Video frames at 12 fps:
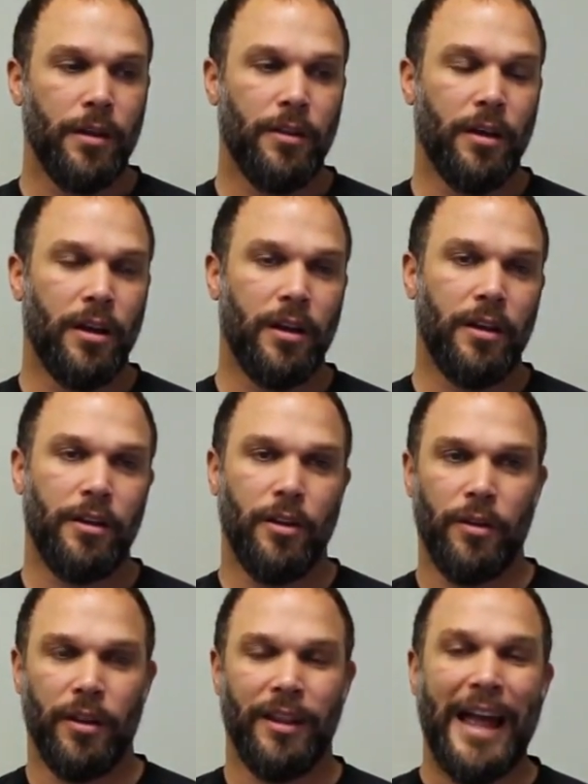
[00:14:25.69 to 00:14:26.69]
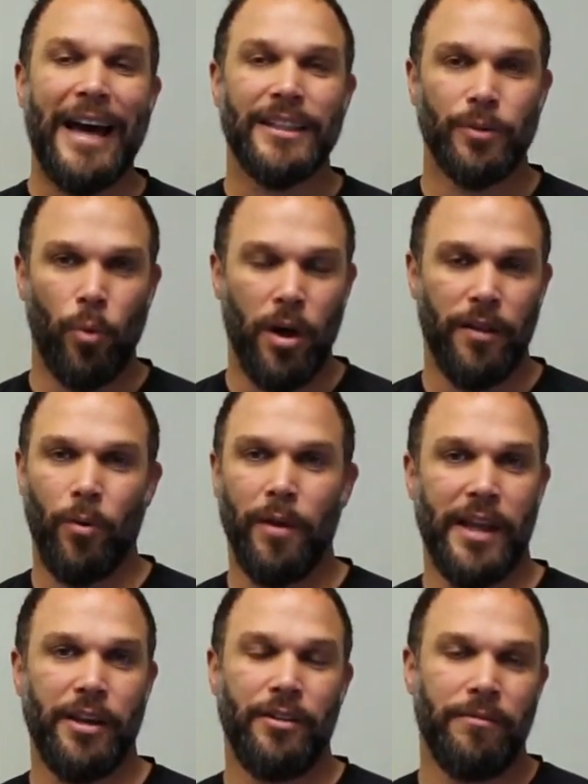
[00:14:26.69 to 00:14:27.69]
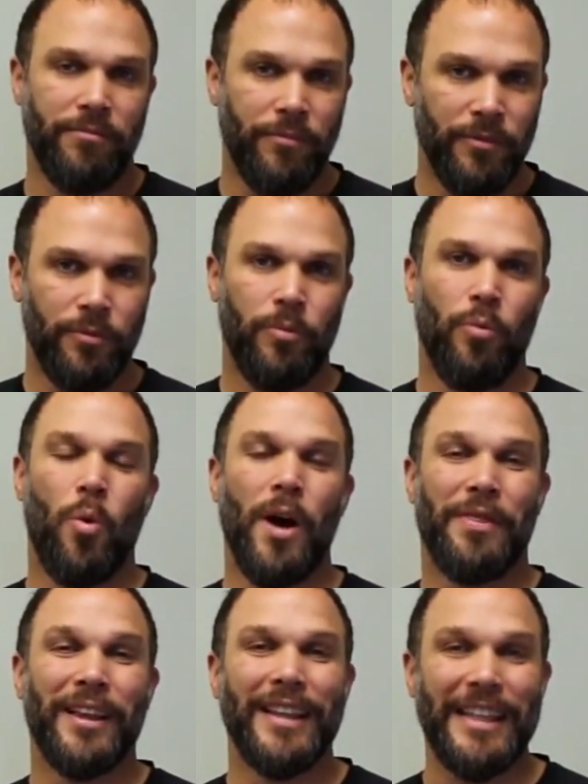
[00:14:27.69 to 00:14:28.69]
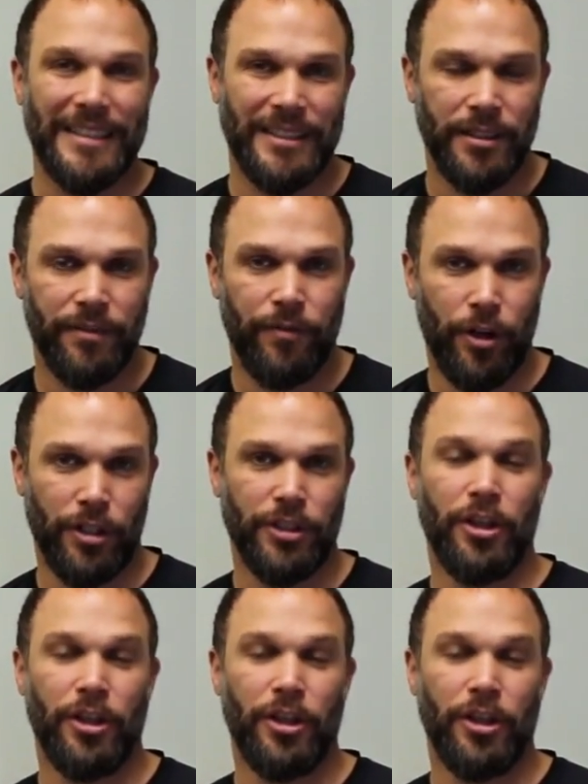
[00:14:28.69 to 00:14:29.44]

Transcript: the, you know, the last one, the one that you want the least first.